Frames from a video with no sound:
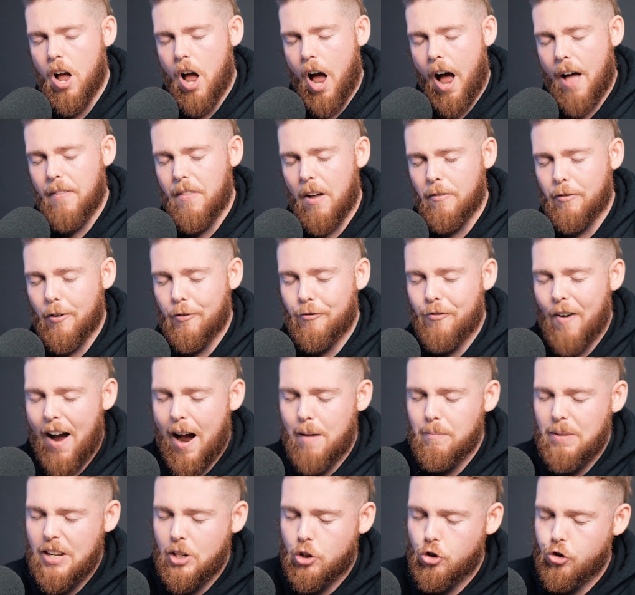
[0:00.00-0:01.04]
Another
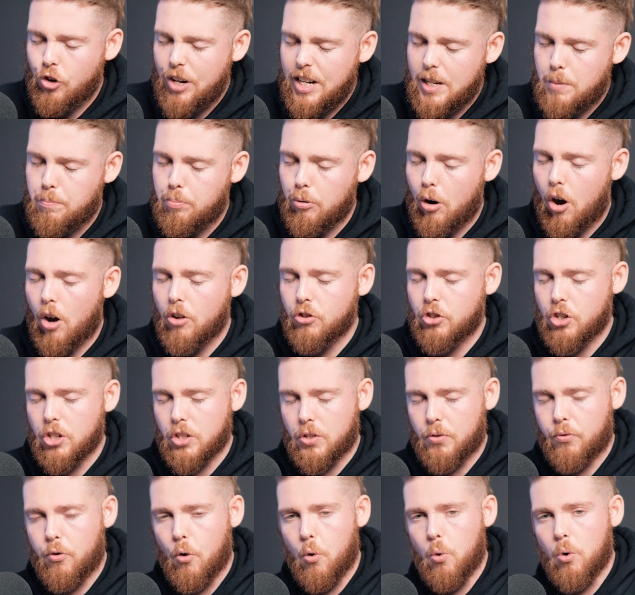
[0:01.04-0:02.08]
family tree's branch has
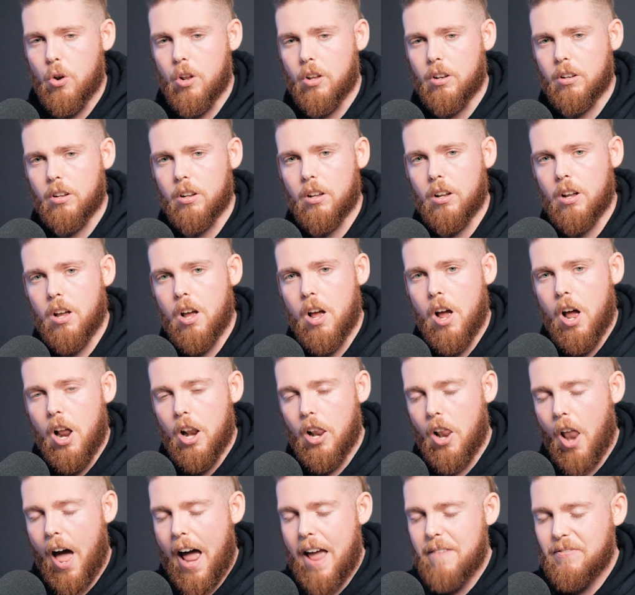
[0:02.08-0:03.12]
fallen.
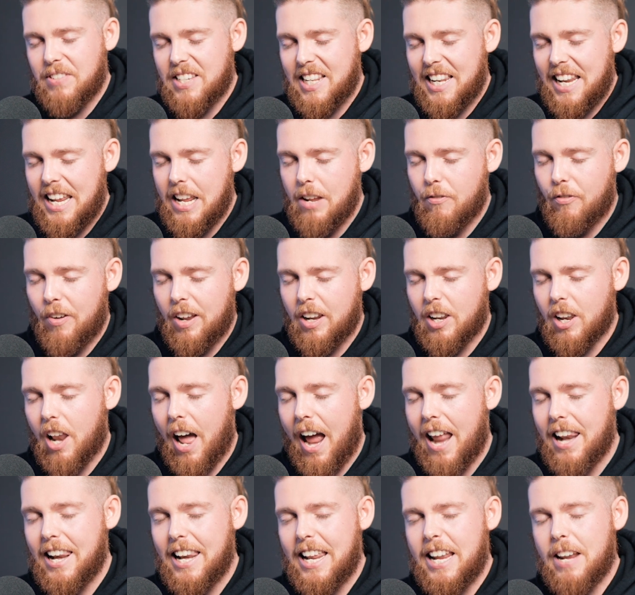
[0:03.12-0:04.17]
Lives leaving
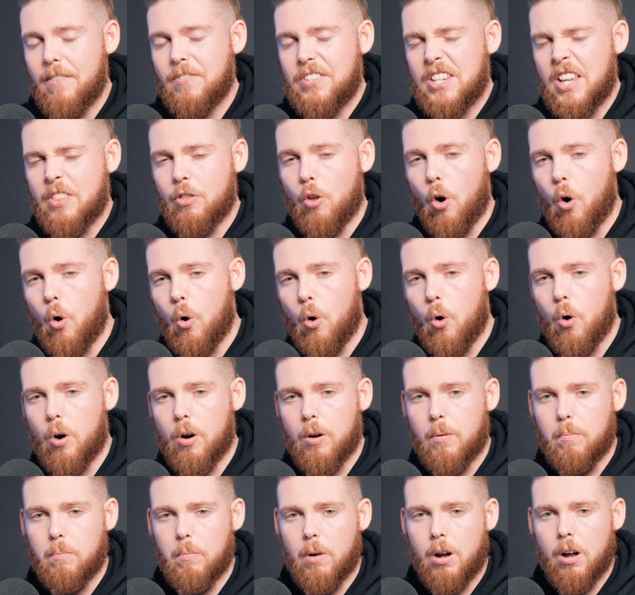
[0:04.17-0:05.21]
like leaves in the
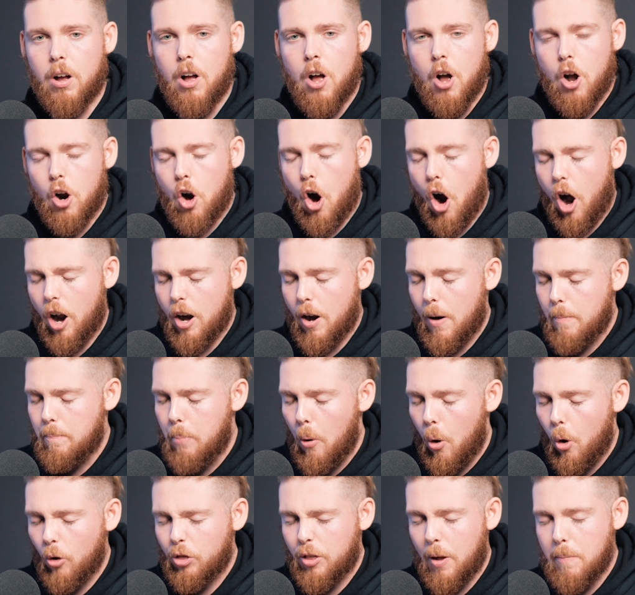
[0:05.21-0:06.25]
autumn. Can't
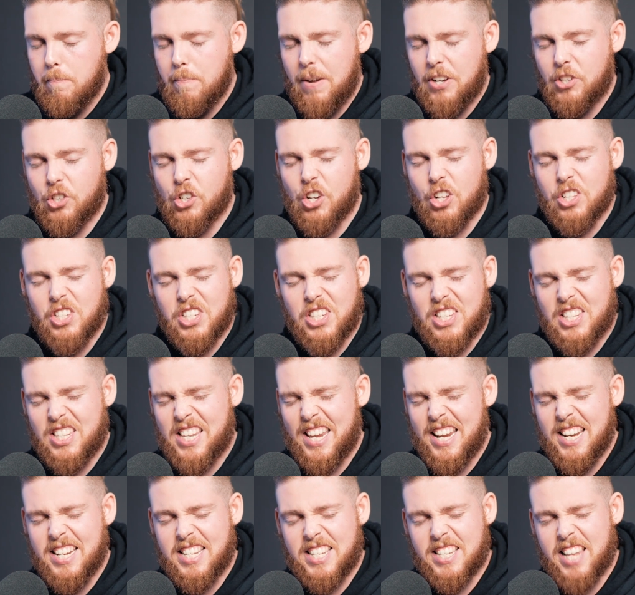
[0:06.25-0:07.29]
abort the mission,
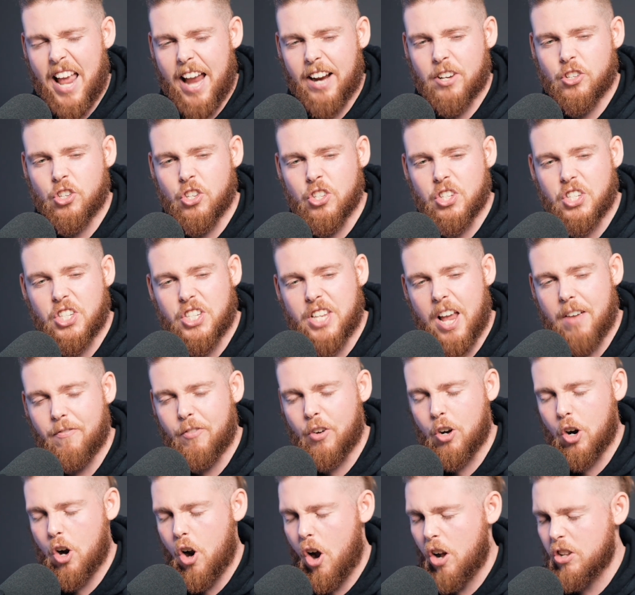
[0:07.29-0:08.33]
see section
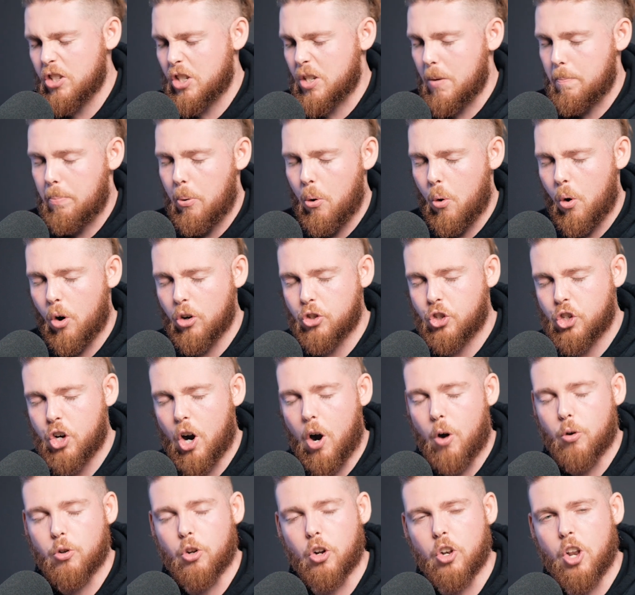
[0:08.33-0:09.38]
7. Can't support a
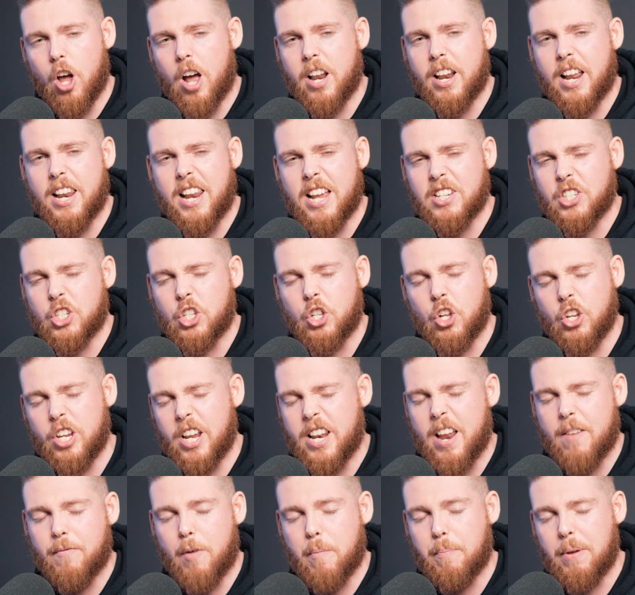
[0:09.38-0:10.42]
child or learn a lesson that you
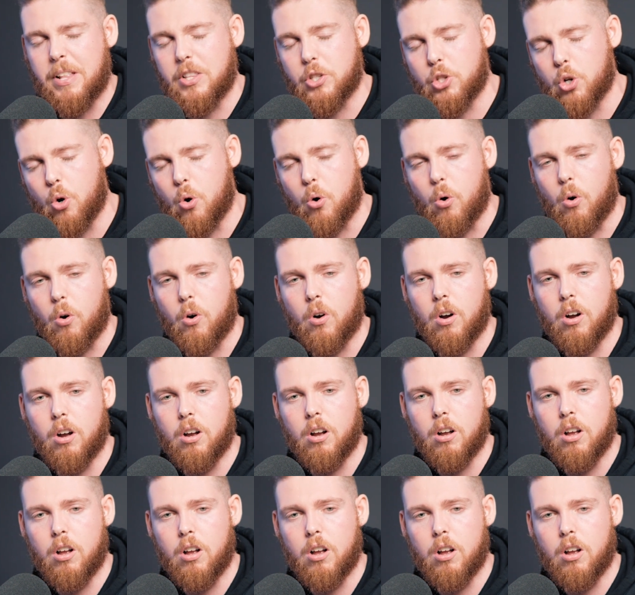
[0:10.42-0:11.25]
never been taught.